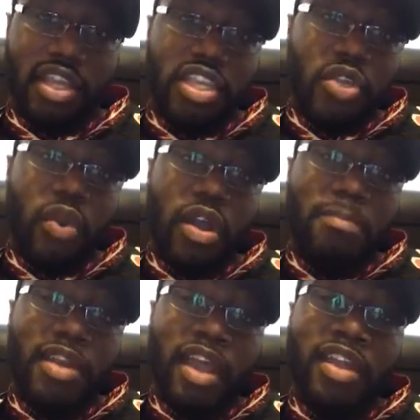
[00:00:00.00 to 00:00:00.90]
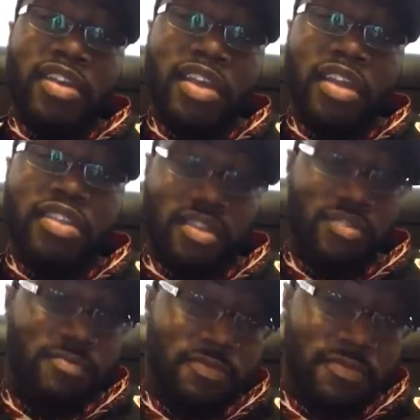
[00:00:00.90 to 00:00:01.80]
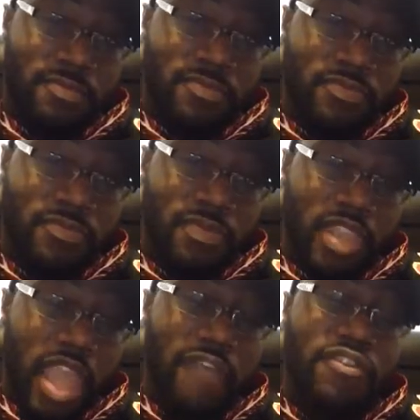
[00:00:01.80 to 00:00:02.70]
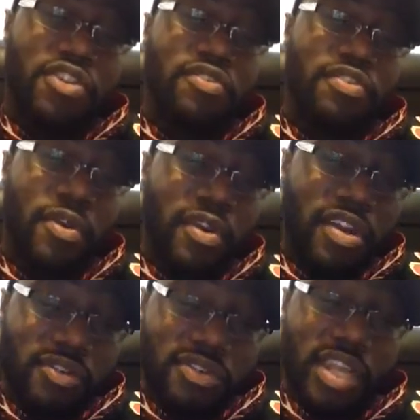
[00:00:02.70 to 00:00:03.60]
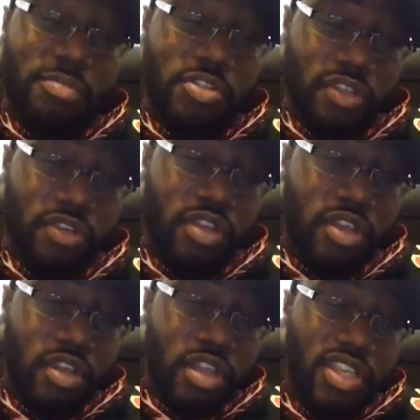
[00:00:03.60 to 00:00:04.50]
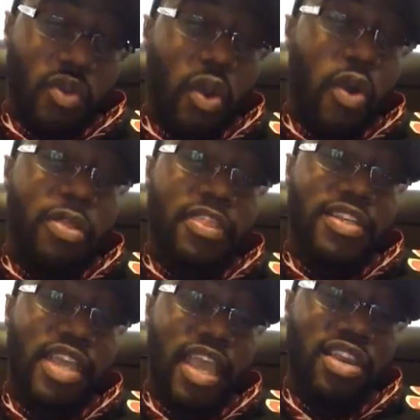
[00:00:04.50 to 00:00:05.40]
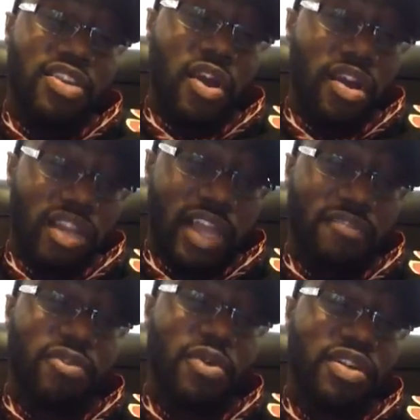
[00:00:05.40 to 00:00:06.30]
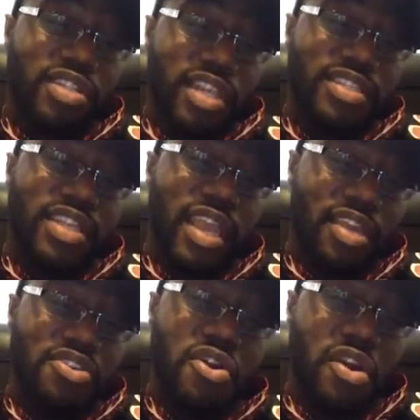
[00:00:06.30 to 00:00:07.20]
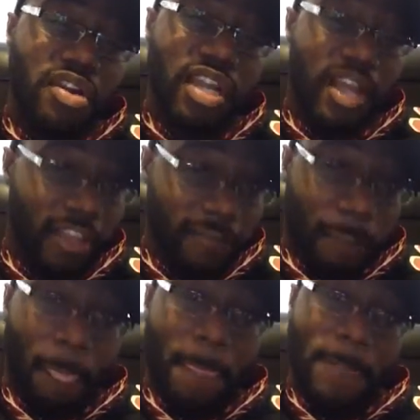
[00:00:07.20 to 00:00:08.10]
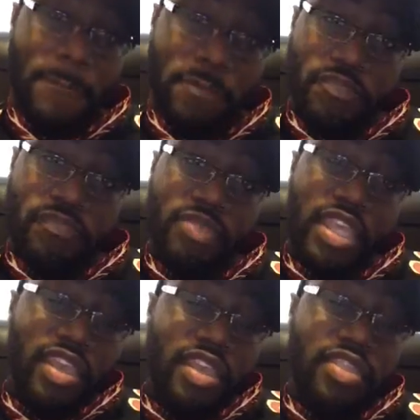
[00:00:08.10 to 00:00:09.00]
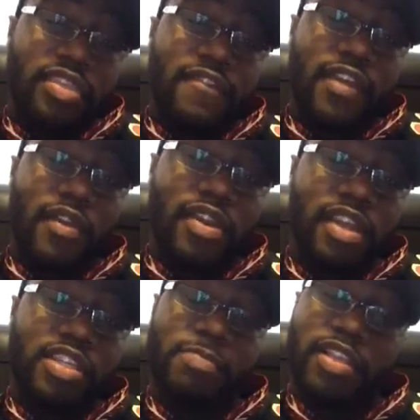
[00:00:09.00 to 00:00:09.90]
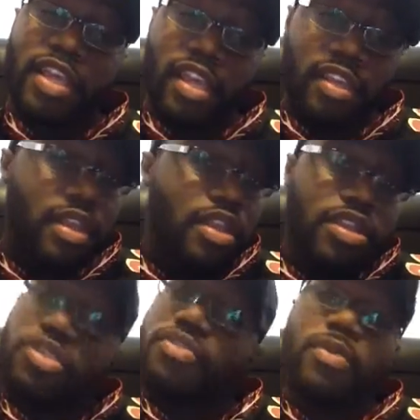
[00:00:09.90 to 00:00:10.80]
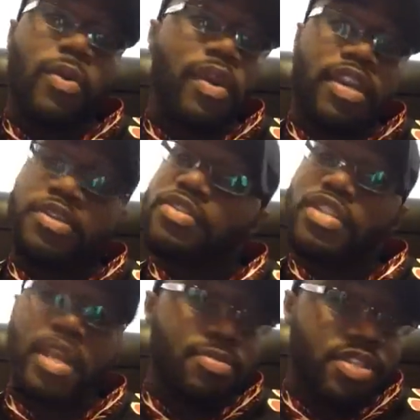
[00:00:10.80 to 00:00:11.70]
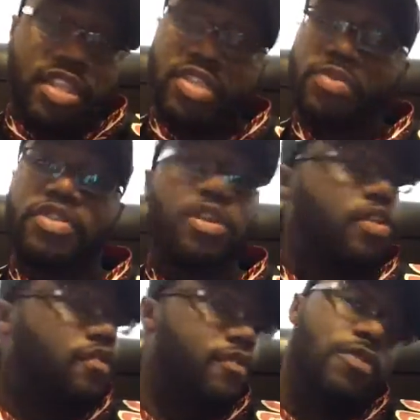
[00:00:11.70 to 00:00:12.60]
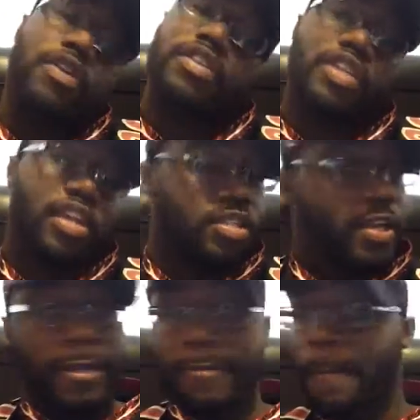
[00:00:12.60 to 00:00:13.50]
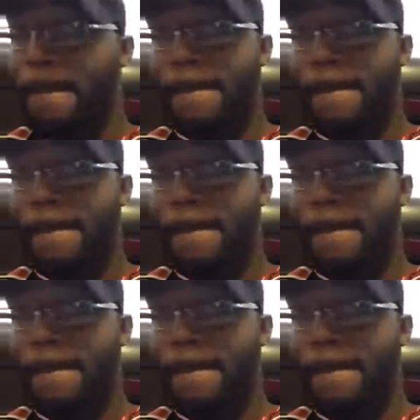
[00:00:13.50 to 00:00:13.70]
You were up 9-0. After your 3rd interception, you were on the 10-yard line, Florida State's 10-yard line. And then the very next play, you throw an interception that's returned for a touchdown.